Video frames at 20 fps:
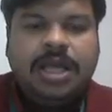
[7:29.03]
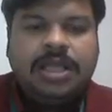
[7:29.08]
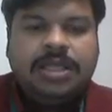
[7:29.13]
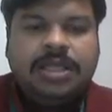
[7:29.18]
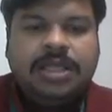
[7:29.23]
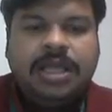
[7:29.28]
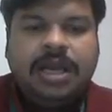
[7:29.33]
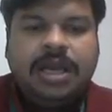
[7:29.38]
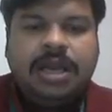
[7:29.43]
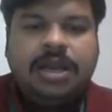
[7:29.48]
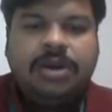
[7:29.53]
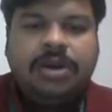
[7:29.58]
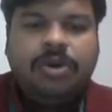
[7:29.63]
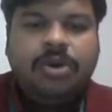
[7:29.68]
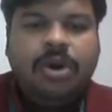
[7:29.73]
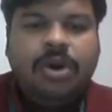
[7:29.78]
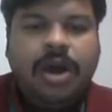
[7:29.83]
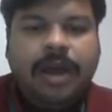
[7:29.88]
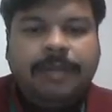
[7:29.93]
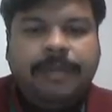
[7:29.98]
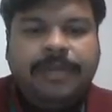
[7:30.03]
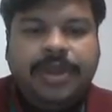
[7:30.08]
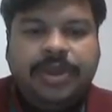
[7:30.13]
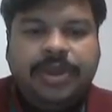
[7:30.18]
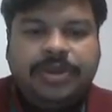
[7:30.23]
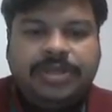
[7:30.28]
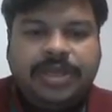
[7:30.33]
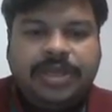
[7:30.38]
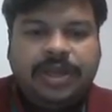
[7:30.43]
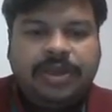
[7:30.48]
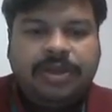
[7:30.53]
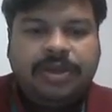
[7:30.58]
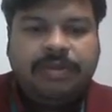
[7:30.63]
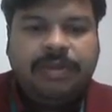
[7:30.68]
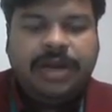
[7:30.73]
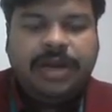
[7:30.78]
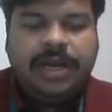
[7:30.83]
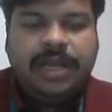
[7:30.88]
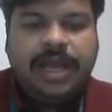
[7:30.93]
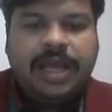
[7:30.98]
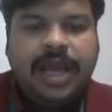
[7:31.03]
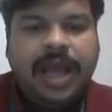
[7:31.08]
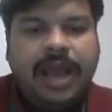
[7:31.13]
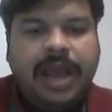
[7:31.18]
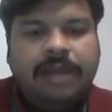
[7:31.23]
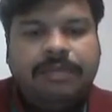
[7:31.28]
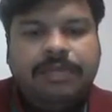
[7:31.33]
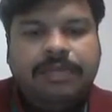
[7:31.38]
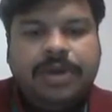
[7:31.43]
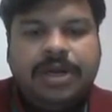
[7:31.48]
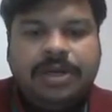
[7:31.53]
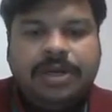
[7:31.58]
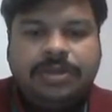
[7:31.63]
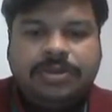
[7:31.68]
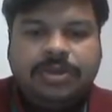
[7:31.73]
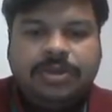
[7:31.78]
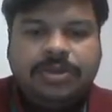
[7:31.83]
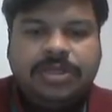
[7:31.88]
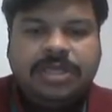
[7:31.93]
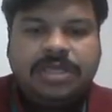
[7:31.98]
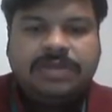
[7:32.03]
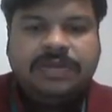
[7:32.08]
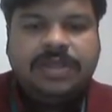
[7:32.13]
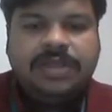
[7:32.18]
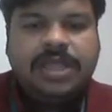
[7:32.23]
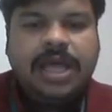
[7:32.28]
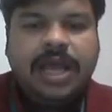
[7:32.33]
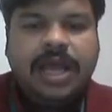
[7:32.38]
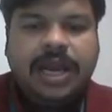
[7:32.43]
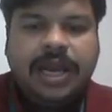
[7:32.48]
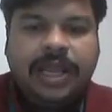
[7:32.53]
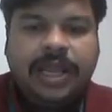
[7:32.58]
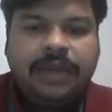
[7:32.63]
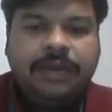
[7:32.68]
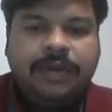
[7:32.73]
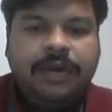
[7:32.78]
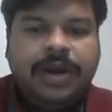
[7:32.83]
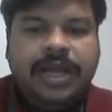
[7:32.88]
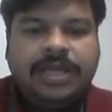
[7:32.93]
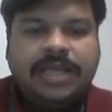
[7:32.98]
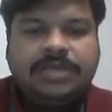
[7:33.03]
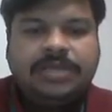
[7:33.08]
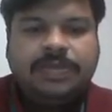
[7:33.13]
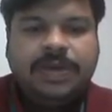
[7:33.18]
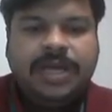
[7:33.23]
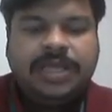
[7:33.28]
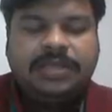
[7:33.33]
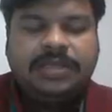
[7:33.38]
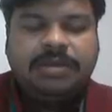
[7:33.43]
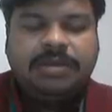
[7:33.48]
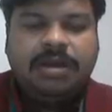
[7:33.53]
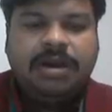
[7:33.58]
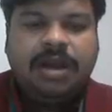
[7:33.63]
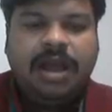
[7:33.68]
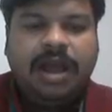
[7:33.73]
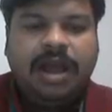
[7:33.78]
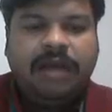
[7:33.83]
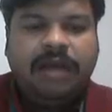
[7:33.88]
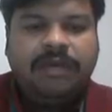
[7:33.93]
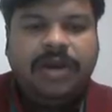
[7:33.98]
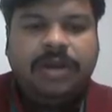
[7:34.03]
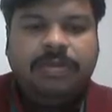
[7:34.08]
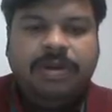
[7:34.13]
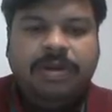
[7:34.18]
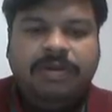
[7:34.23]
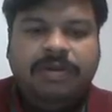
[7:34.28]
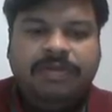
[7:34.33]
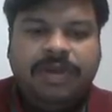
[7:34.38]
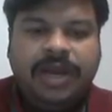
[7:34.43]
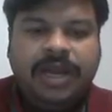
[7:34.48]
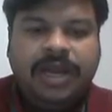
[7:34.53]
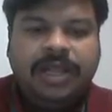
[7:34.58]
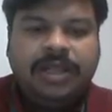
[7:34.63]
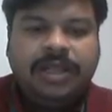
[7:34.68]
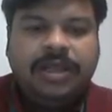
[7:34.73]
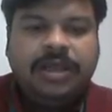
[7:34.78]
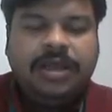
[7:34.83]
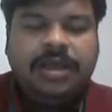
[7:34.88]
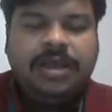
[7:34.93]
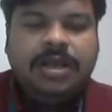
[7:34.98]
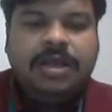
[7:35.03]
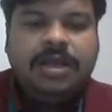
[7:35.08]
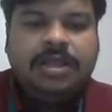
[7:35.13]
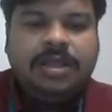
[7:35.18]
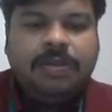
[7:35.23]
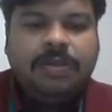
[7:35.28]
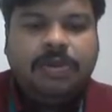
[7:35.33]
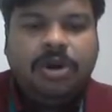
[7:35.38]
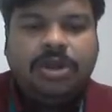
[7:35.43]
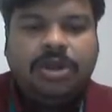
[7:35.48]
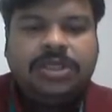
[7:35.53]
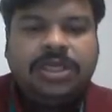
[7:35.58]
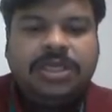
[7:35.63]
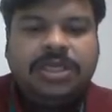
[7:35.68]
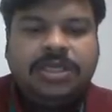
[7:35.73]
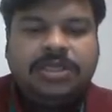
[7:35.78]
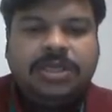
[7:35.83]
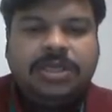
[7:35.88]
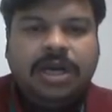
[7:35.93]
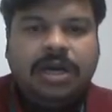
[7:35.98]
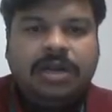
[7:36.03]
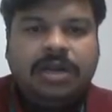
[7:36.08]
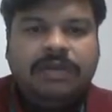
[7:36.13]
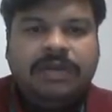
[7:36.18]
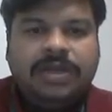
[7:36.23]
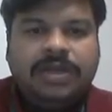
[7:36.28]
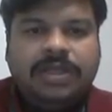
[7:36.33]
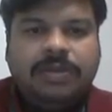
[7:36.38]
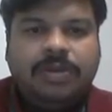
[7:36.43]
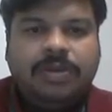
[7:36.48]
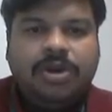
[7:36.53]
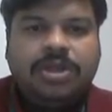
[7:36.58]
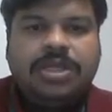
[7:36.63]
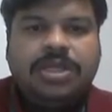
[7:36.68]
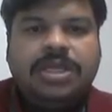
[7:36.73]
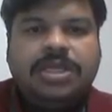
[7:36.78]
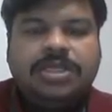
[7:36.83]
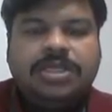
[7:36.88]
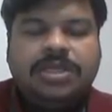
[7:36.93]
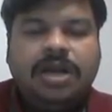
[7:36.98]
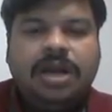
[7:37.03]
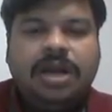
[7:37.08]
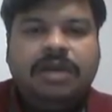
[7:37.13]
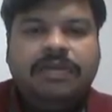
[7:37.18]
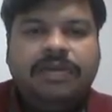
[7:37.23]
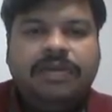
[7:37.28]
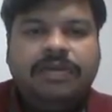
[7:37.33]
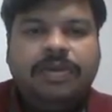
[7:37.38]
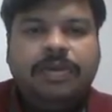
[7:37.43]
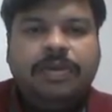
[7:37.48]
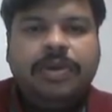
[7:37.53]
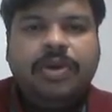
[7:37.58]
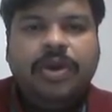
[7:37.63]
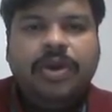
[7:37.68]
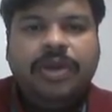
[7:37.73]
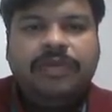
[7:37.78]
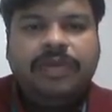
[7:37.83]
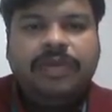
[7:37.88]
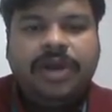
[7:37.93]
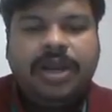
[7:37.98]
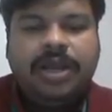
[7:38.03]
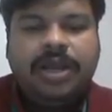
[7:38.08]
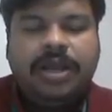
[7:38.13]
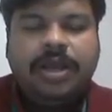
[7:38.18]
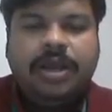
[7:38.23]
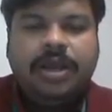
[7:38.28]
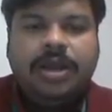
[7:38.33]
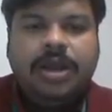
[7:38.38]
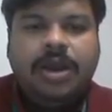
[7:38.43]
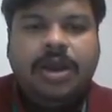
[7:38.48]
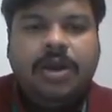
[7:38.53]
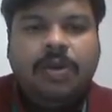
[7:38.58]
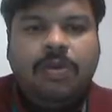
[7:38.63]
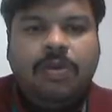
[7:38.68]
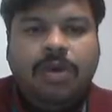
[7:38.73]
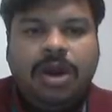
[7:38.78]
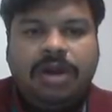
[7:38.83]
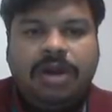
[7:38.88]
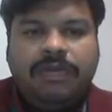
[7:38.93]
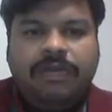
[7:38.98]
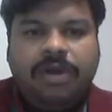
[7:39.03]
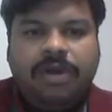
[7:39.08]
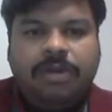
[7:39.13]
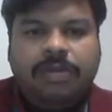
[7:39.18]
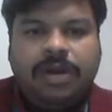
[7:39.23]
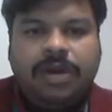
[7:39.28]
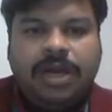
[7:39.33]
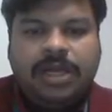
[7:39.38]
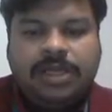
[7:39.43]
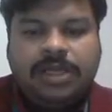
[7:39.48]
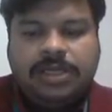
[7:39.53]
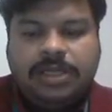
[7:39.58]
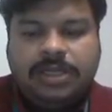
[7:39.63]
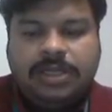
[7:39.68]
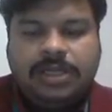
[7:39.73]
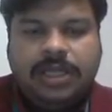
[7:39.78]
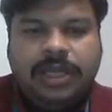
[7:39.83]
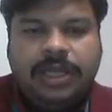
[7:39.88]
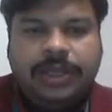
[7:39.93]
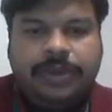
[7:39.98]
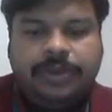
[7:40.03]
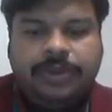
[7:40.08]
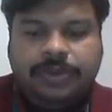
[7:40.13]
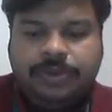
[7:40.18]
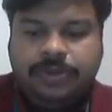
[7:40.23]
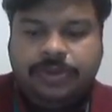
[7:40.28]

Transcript: there are no ambiguous requirements, ample resources with required expertise are available freely. The project is short. When the project is short, we will be going for a waterfall model. Thank you.